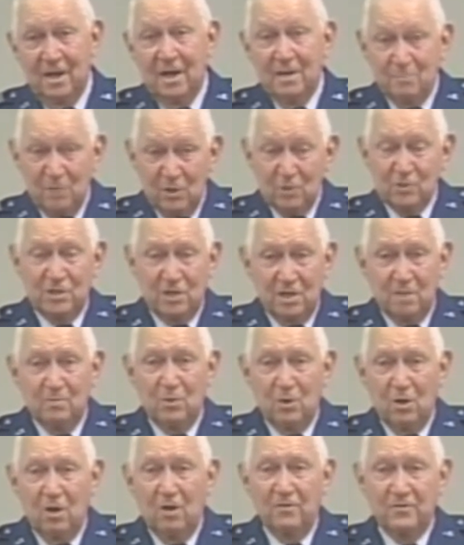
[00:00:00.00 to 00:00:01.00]
Most of them
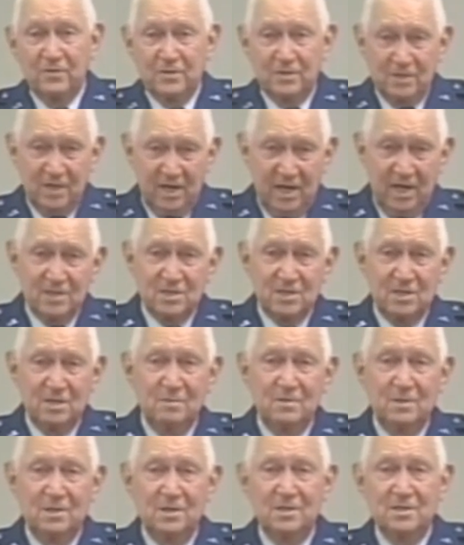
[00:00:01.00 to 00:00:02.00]
were officers. They had
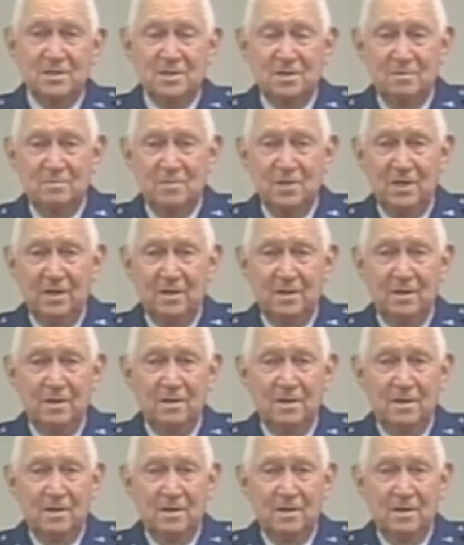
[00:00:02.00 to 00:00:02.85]
some enlisted men,